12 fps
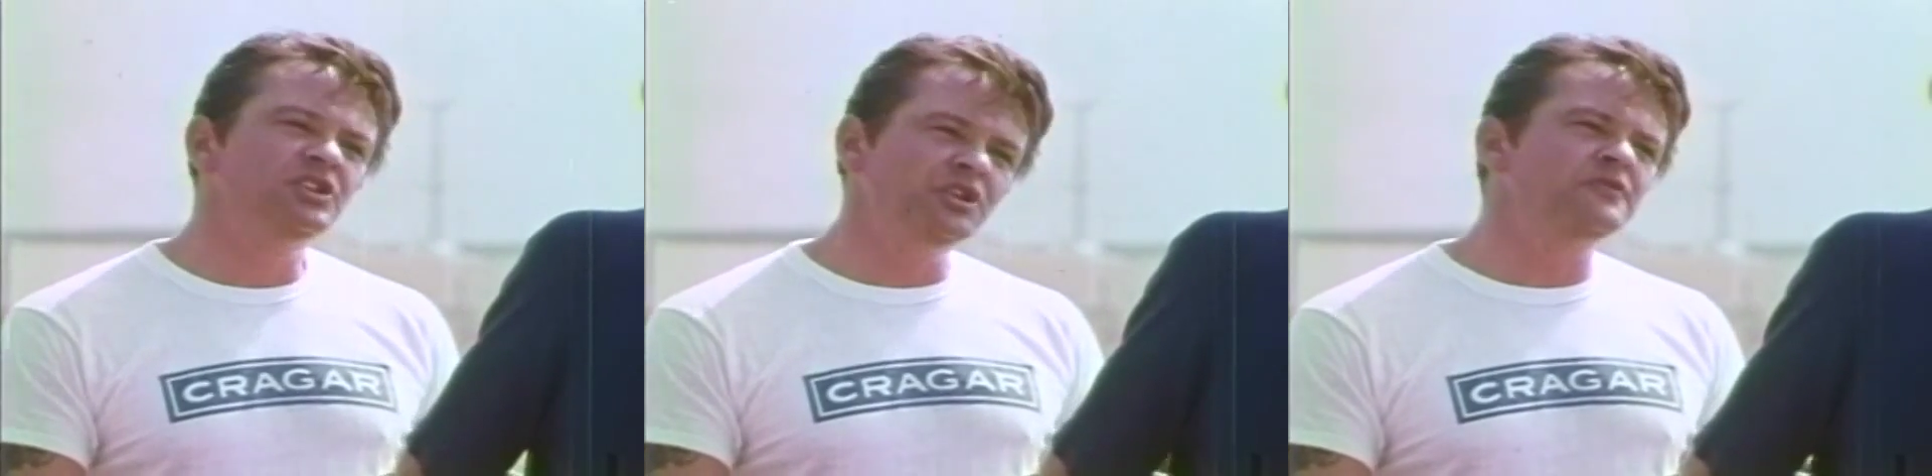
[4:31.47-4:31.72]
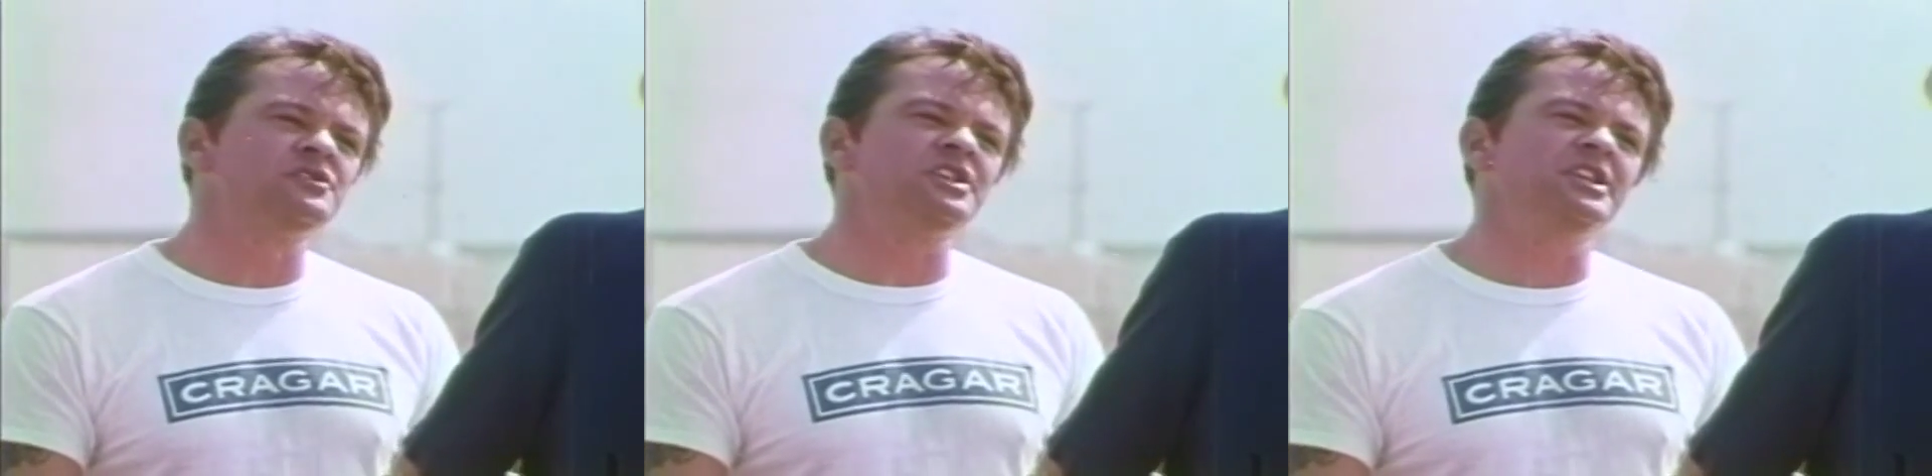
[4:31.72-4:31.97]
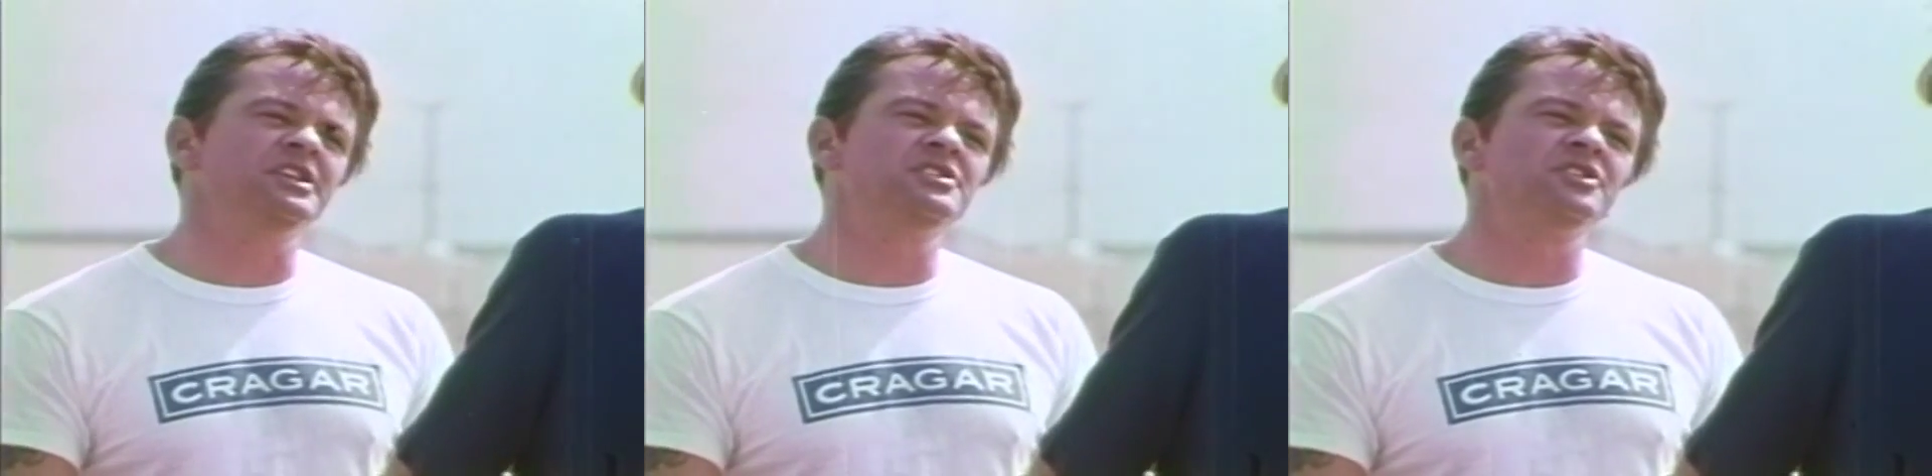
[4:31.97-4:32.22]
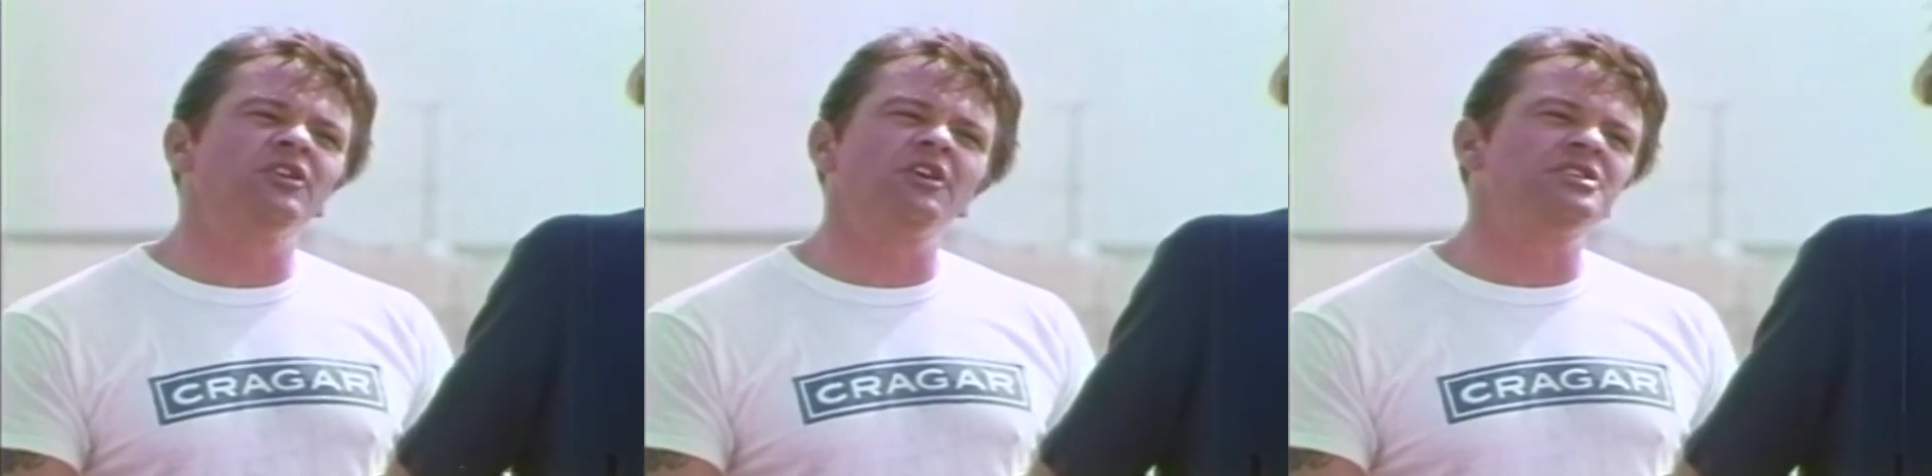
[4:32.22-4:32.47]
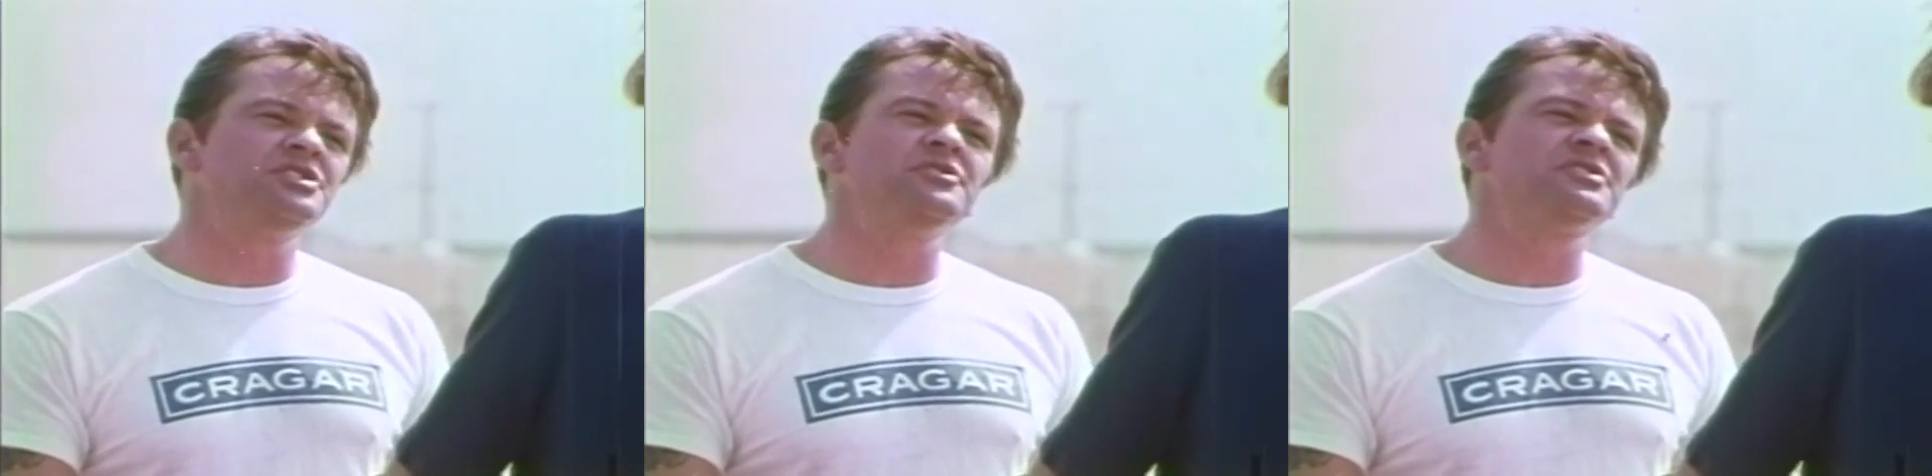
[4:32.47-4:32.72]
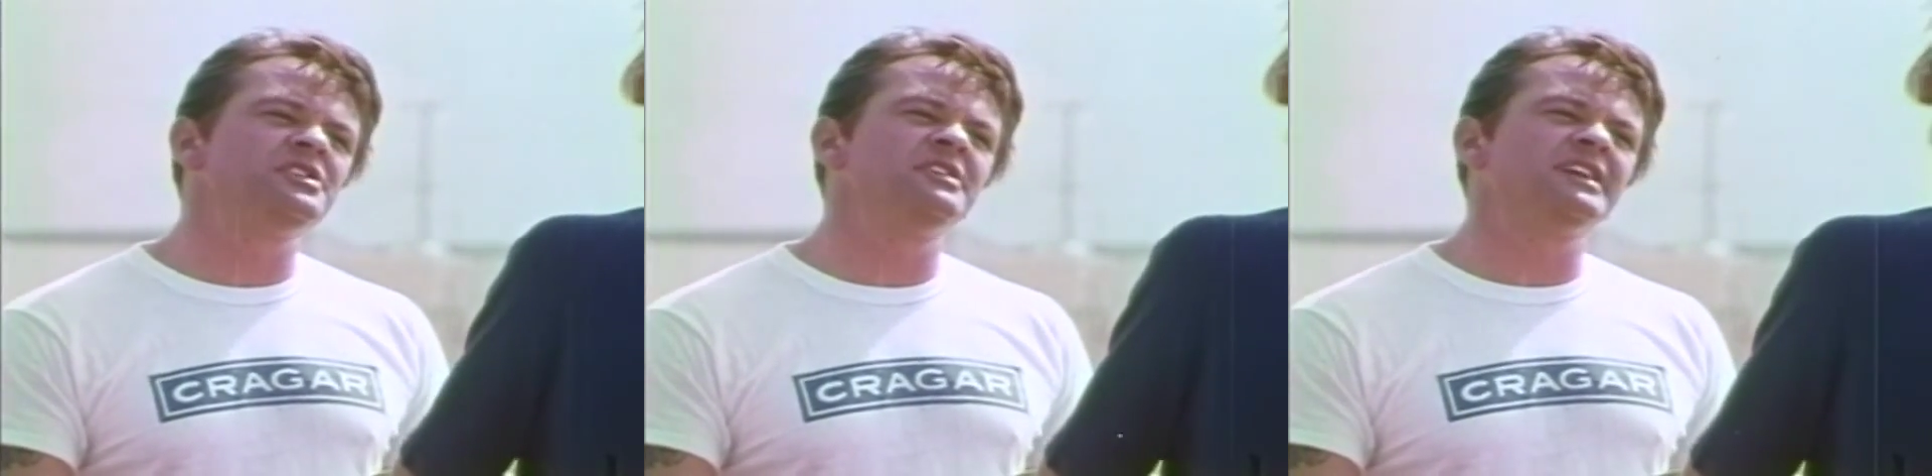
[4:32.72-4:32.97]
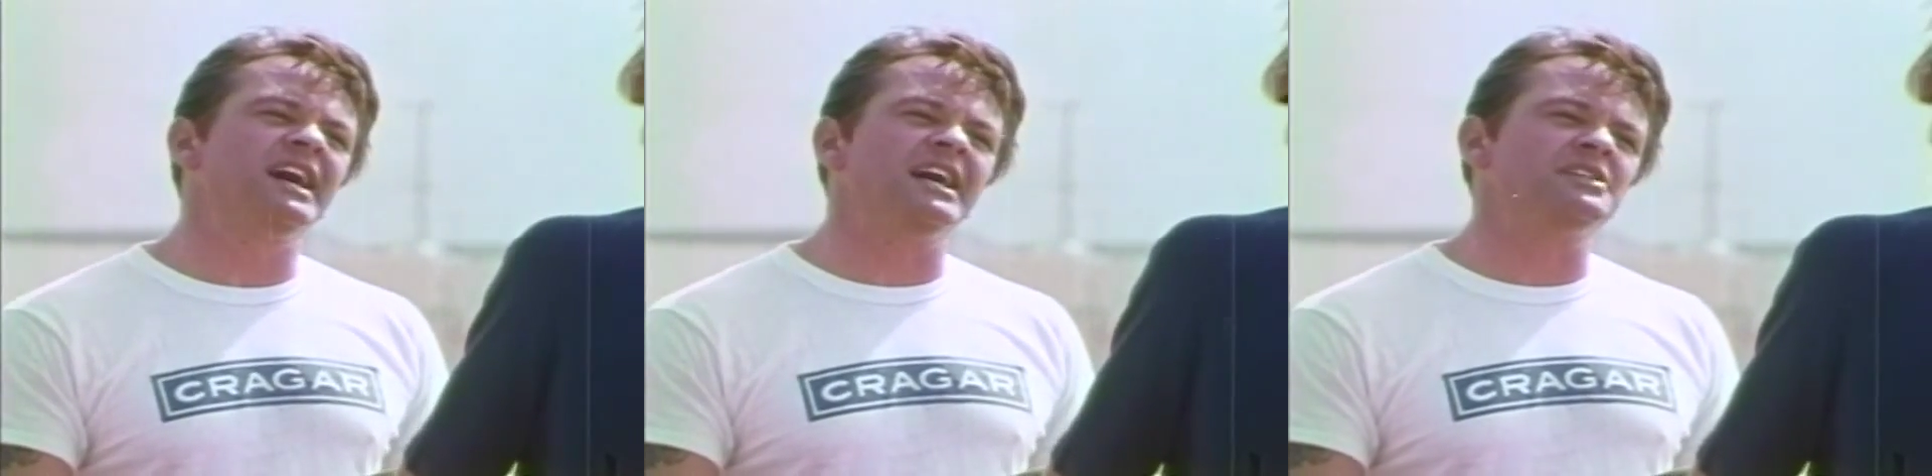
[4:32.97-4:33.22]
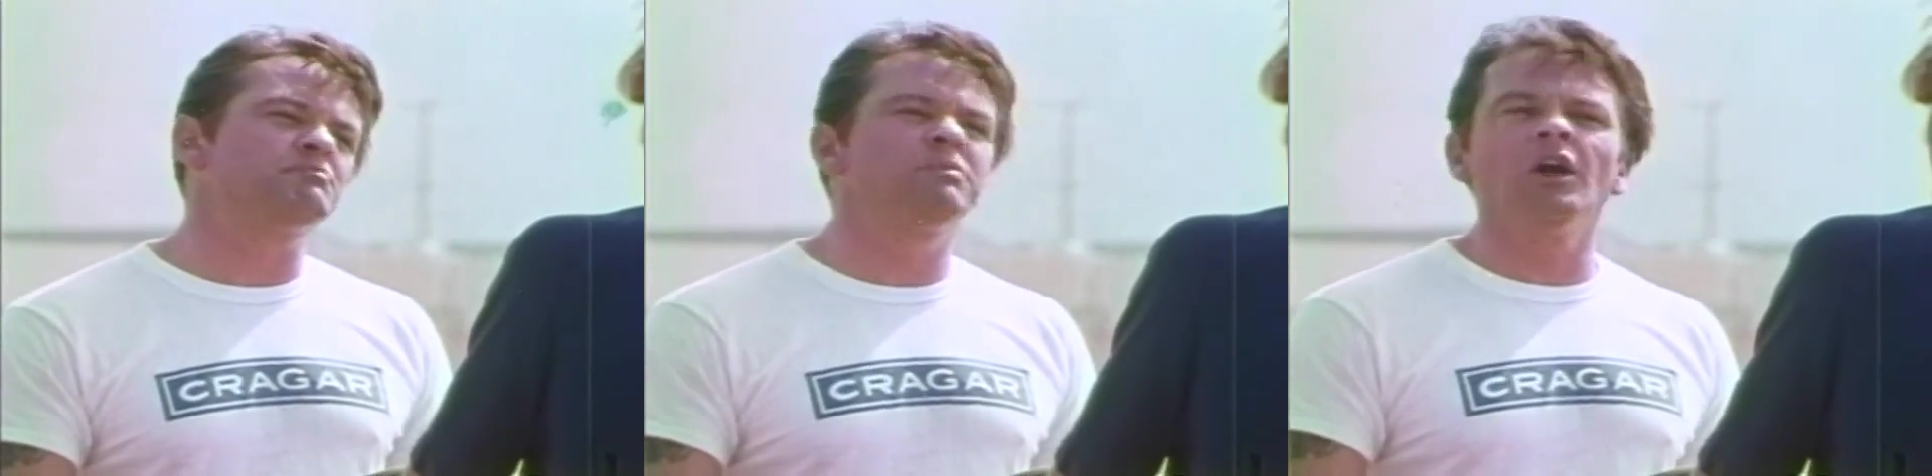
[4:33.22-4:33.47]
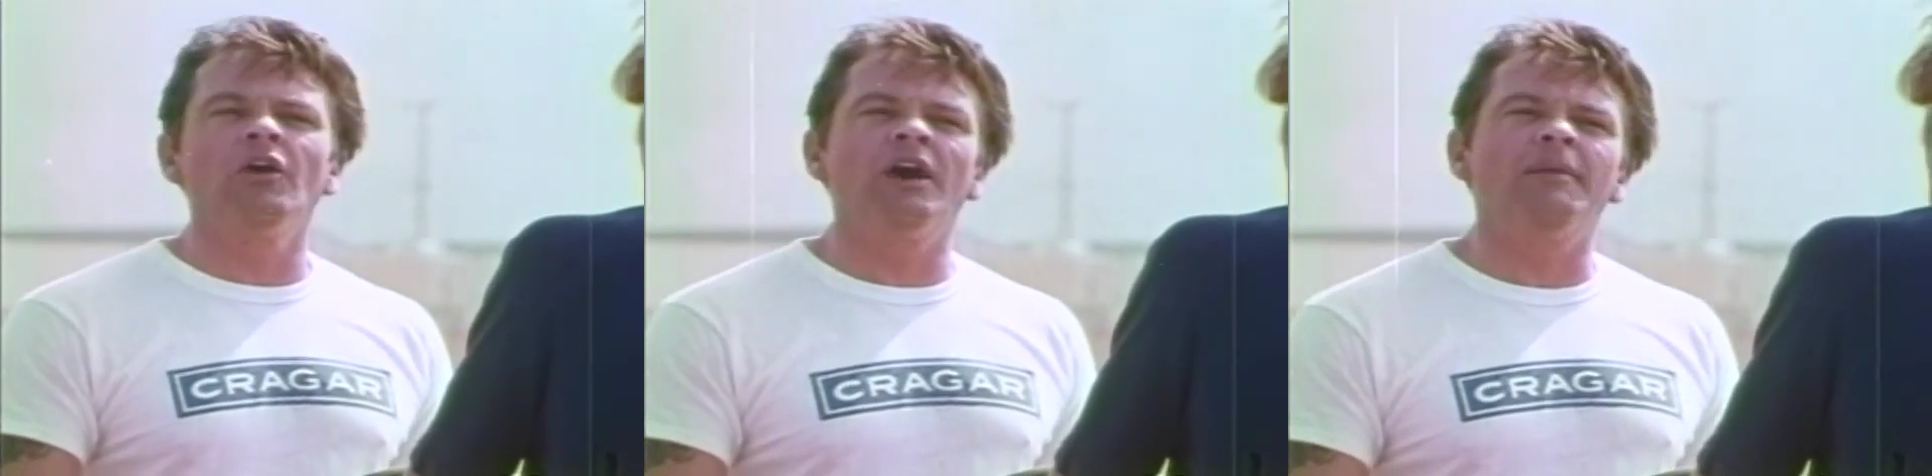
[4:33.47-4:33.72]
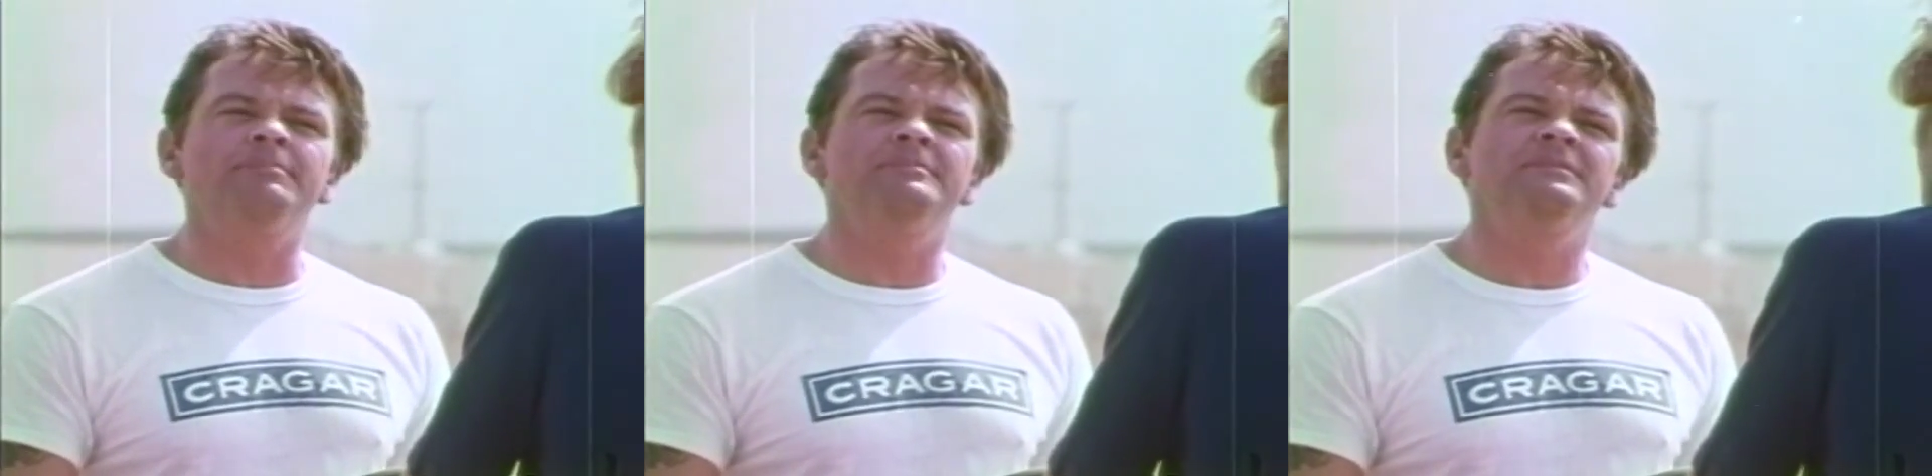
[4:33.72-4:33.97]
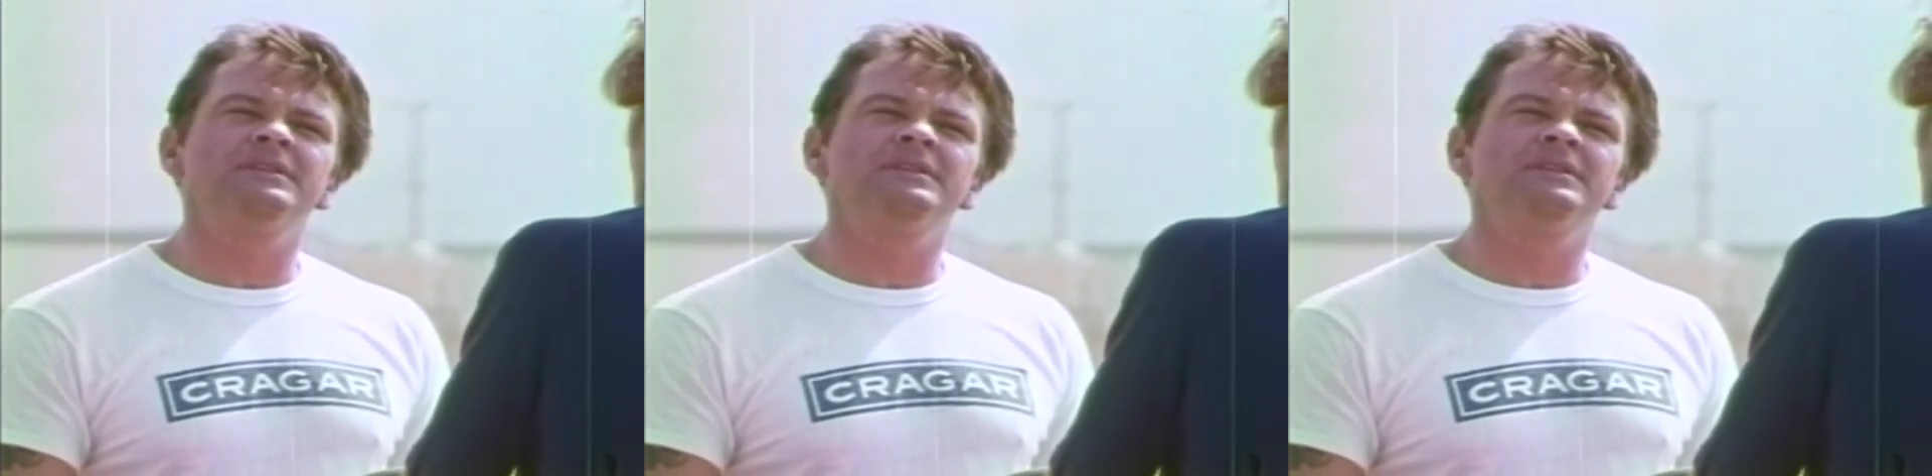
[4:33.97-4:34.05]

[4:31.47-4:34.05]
You've seen it, George. You've seen guys blow up